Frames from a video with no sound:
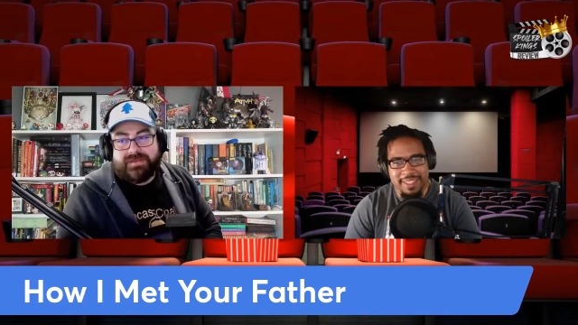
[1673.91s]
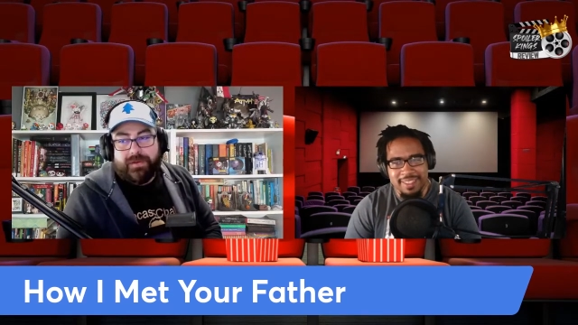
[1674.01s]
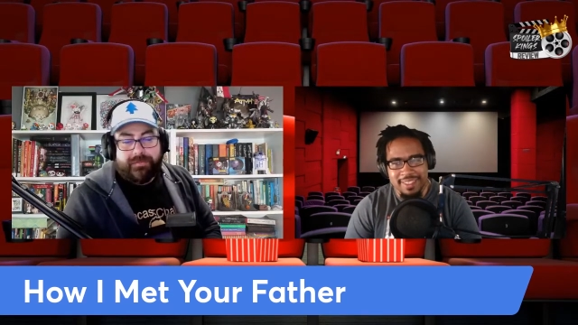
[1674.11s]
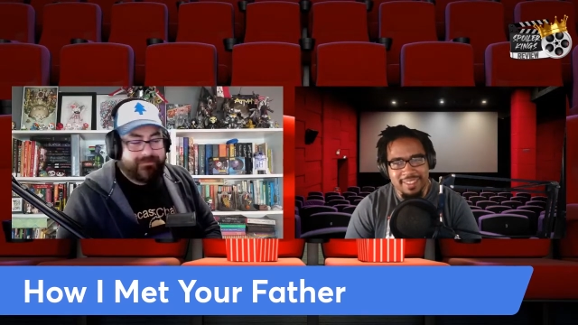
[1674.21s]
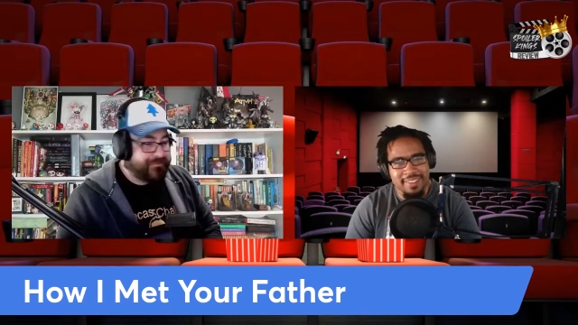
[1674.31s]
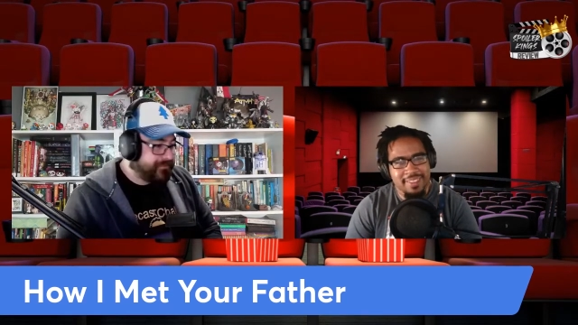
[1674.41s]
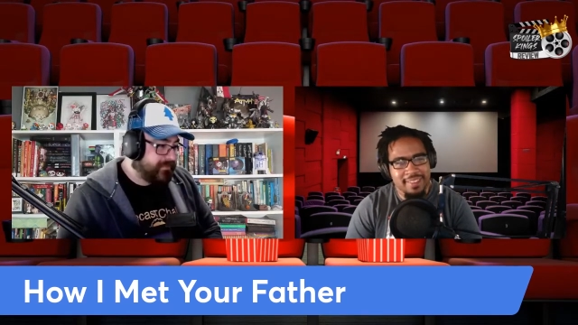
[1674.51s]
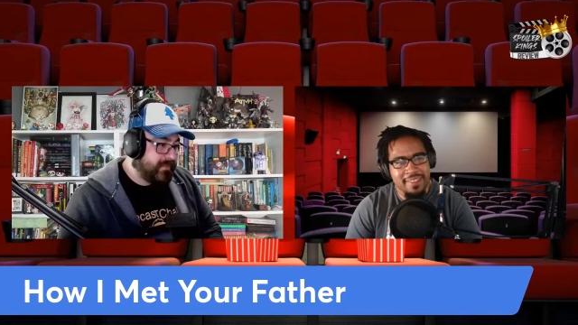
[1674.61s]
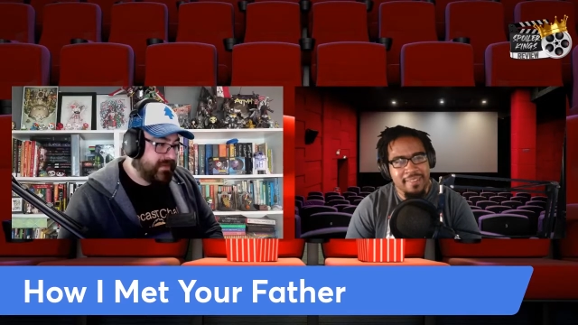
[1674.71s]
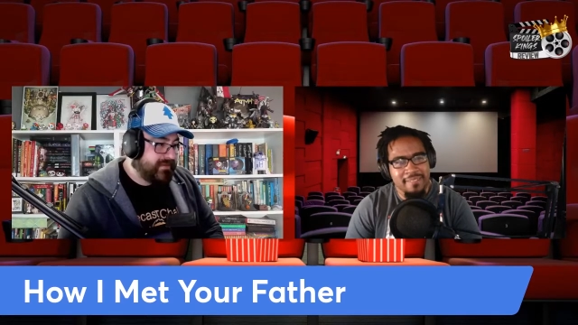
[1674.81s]
Speaker 1: So,
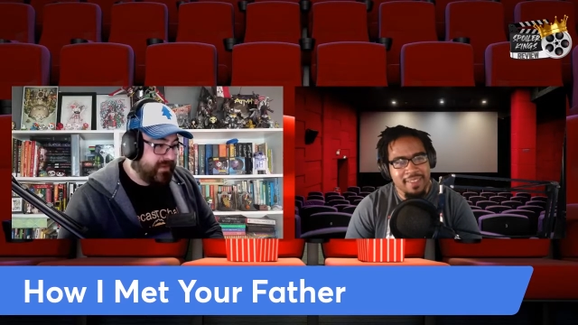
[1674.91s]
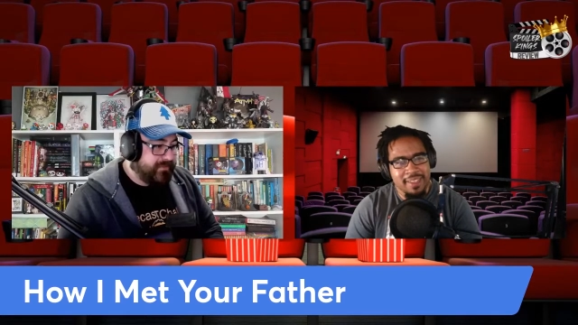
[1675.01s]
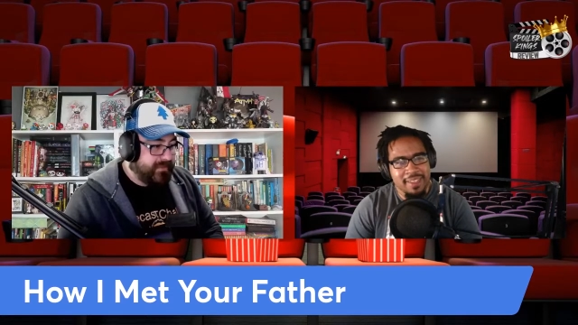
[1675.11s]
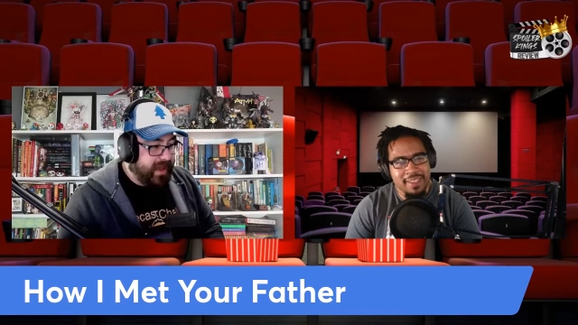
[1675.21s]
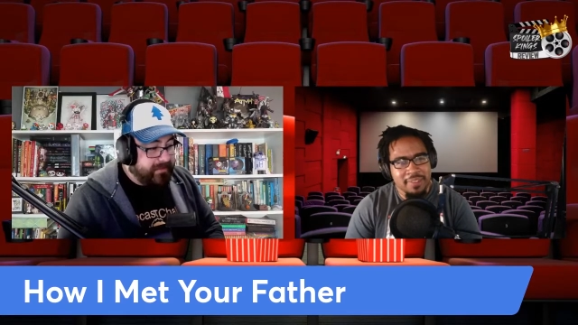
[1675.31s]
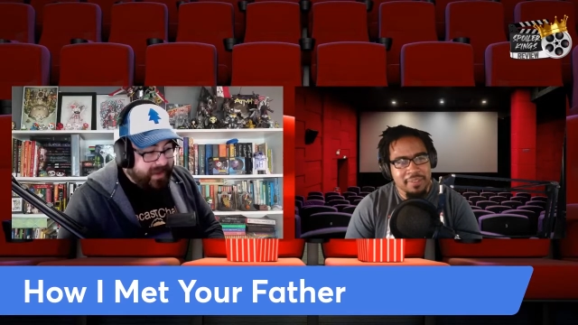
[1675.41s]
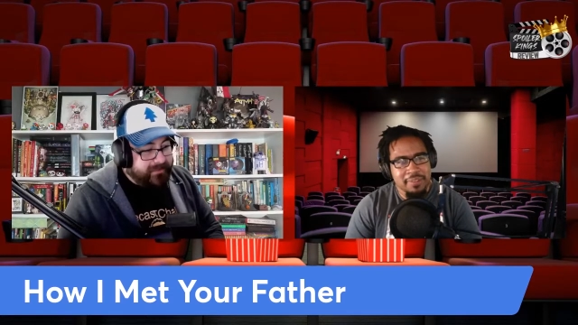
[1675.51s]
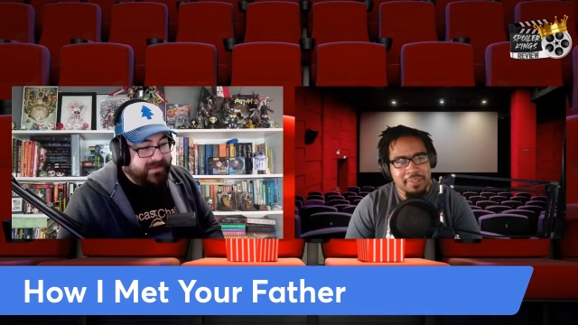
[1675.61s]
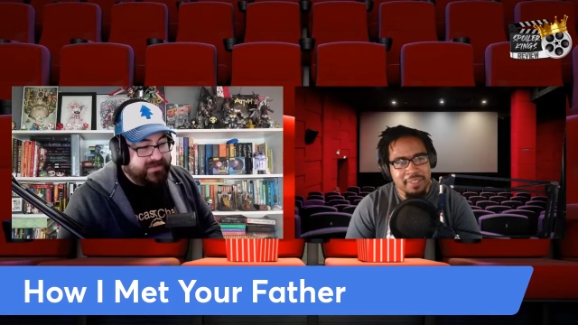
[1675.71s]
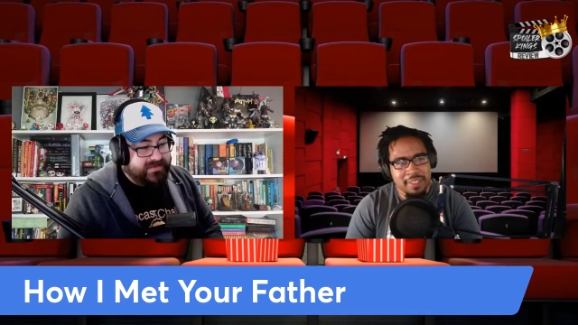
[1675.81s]
so I'm
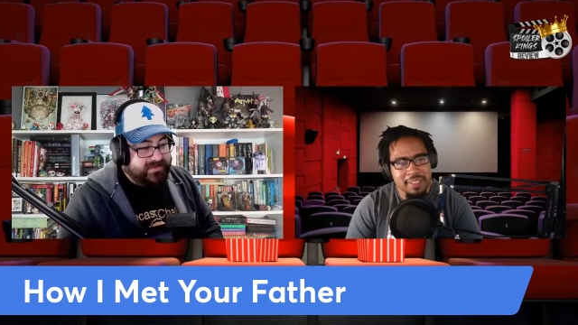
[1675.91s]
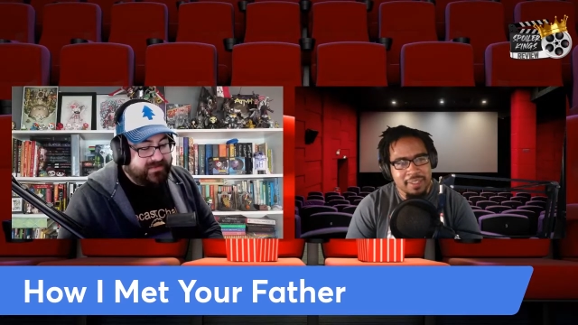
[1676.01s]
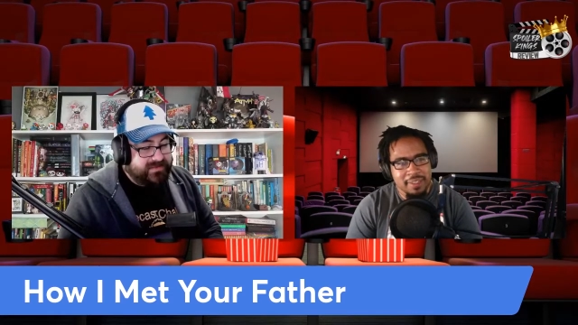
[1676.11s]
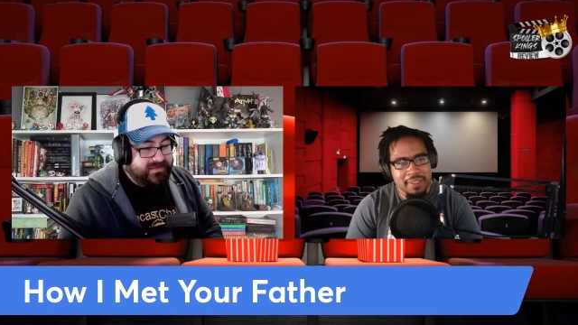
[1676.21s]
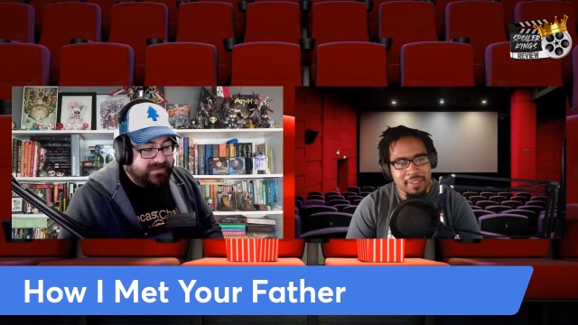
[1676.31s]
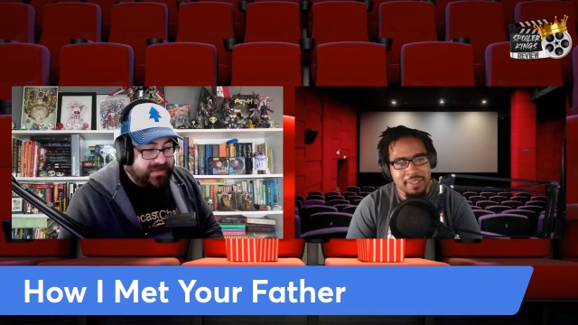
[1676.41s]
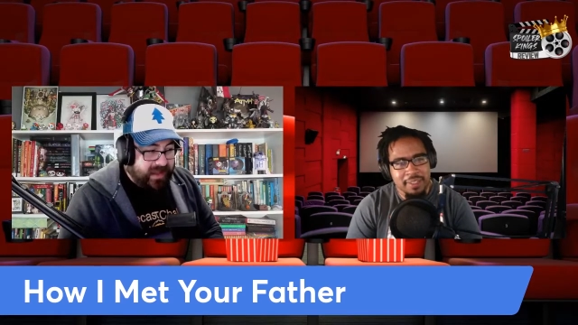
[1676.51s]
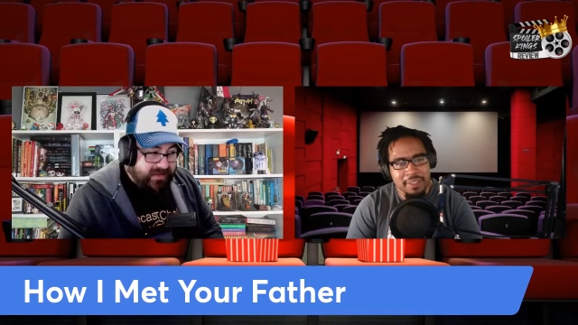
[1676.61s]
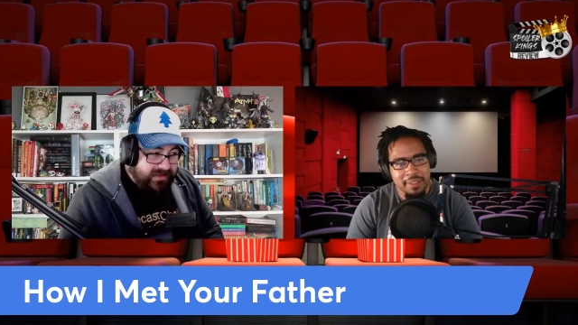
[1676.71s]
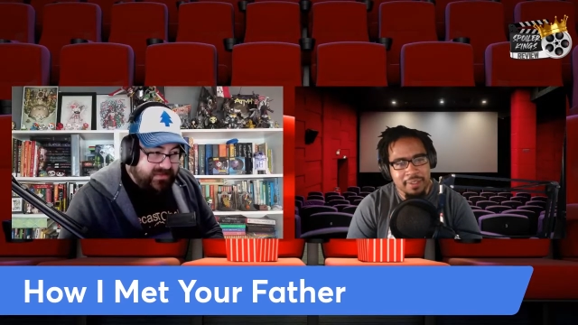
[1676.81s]
I'm
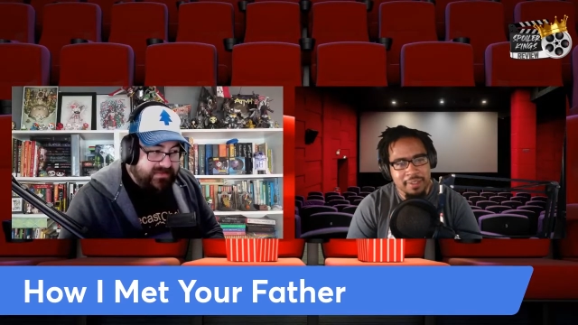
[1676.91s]
excited